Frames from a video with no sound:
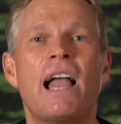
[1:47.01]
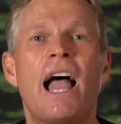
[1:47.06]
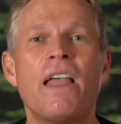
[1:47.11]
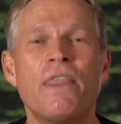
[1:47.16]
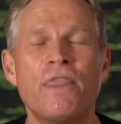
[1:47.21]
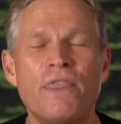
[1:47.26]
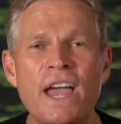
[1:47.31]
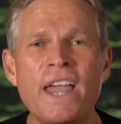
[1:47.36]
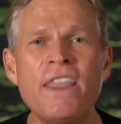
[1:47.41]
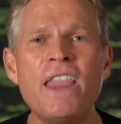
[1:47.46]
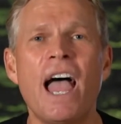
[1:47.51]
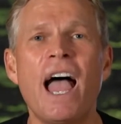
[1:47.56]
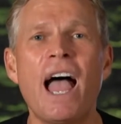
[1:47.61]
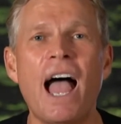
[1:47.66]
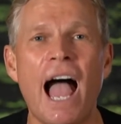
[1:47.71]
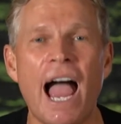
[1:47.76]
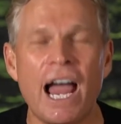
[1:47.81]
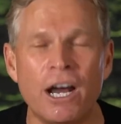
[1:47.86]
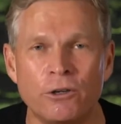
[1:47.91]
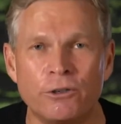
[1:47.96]
And then
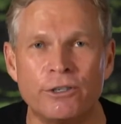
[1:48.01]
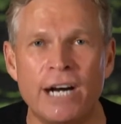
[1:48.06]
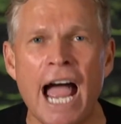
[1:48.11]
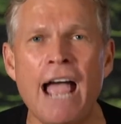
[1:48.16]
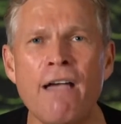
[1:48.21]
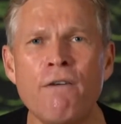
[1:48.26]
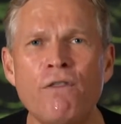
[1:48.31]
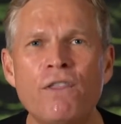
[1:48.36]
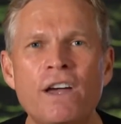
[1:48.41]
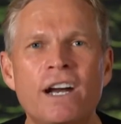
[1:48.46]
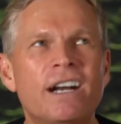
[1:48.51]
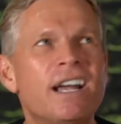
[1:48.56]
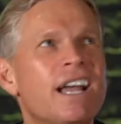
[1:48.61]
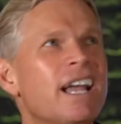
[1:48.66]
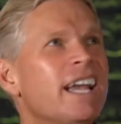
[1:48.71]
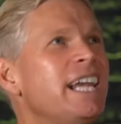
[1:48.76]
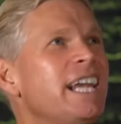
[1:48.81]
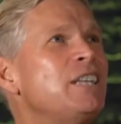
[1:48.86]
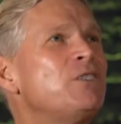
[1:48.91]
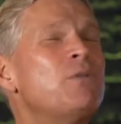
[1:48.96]
I arrived there.
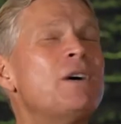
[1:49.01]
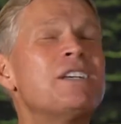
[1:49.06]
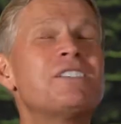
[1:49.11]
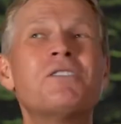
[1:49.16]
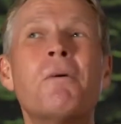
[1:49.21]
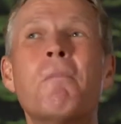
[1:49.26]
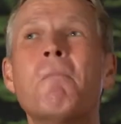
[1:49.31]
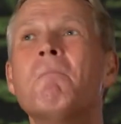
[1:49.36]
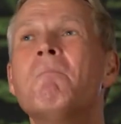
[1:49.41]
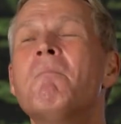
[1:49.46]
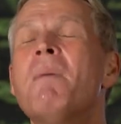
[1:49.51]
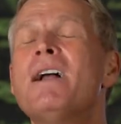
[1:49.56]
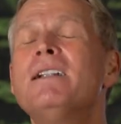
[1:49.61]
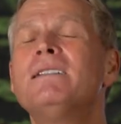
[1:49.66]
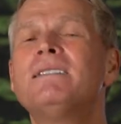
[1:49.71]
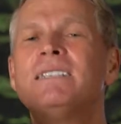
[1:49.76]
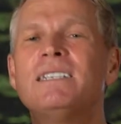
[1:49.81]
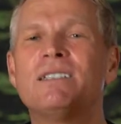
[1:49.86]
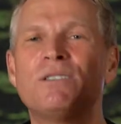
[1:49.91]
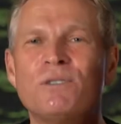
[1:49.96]
It was a
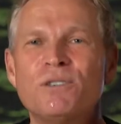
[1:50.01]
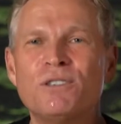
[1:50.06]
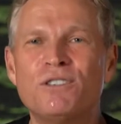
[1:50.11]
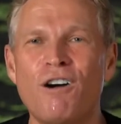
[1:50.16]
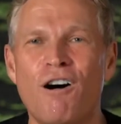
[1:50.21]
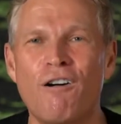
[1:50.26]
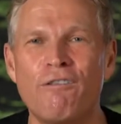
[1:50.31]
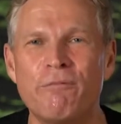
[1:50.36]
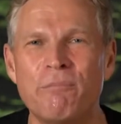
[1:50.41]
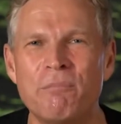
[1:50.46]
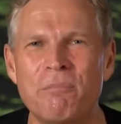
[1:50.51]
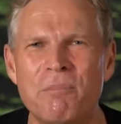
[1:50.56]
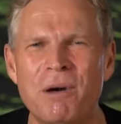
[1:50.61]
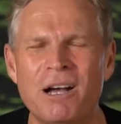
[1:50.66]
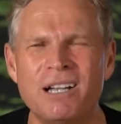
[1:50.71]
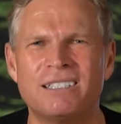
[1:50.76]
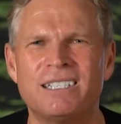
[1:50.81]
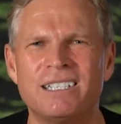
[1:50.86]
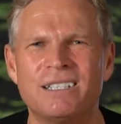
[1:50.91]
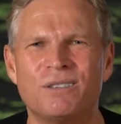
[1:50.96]
multitude of
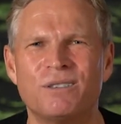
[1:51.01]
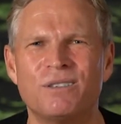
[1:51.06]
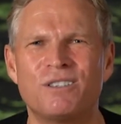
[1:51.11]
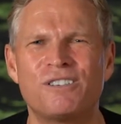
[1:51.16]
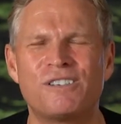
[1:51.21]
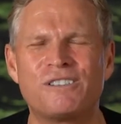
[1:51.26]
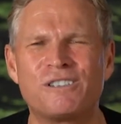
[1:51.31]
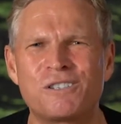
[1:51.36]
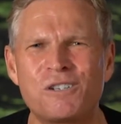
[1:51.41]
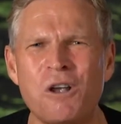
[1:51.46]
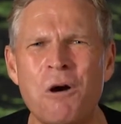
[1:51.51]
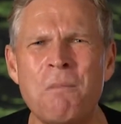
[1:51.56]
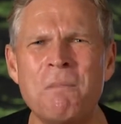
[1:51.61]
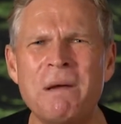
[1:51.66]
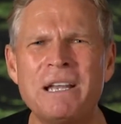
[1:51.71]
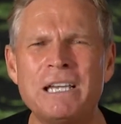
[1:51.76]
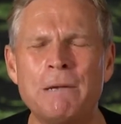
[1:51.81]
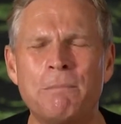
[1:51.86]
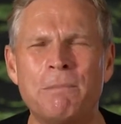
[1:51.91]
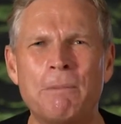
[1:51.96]
multitudes, so
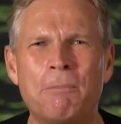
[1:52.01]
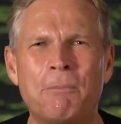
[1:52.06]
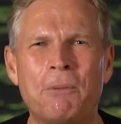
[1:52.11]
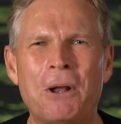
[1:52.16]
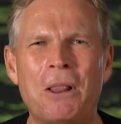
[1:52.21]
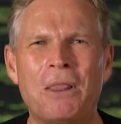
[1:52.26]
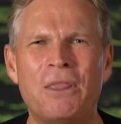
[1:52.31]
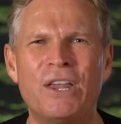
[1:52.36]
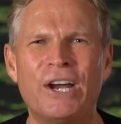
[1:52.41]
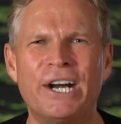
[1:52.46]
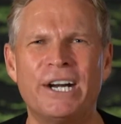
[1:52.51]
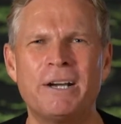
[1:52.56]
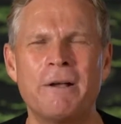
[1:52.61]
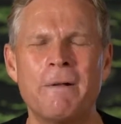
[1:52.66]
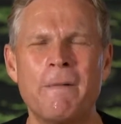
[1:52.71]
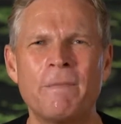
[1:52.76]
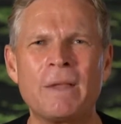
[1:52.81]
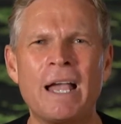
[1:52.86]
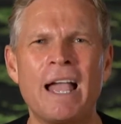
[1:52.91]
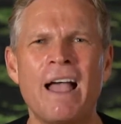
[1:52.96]
many people
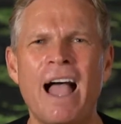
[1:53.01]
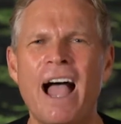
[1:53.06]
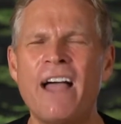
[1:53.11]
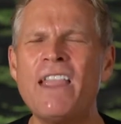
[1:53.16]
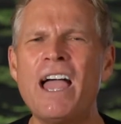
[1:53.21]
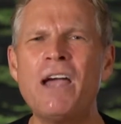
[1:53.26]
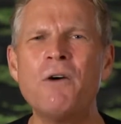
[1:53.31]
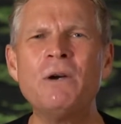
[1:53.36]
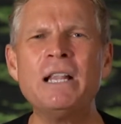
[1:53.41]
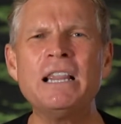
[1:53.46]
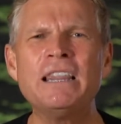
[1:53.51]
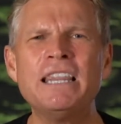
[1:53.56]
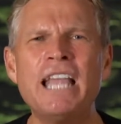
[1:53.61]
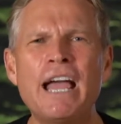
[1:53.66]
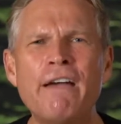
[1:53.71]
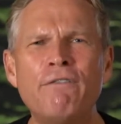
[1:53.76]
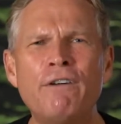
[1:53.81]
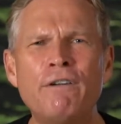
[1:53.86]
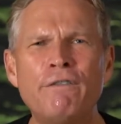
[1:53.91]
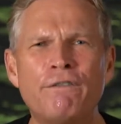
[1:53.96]
there. And I will
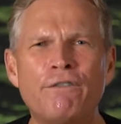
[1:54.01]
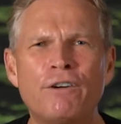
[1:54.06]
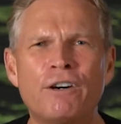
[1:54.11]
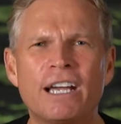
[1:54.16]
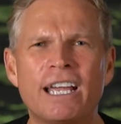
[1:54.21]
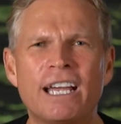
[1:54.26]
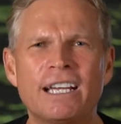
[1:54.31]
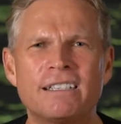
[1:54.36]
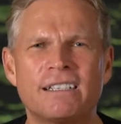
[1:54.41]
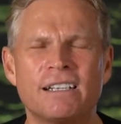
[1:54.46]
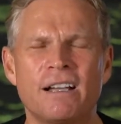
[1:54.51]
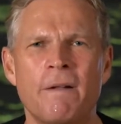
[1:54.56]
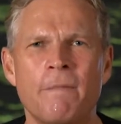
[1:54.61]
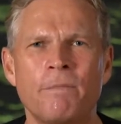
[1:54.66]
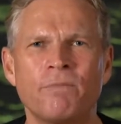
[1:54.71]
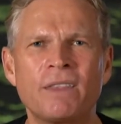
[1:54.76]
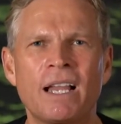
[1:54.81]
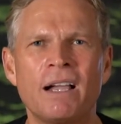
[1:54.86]
never forget,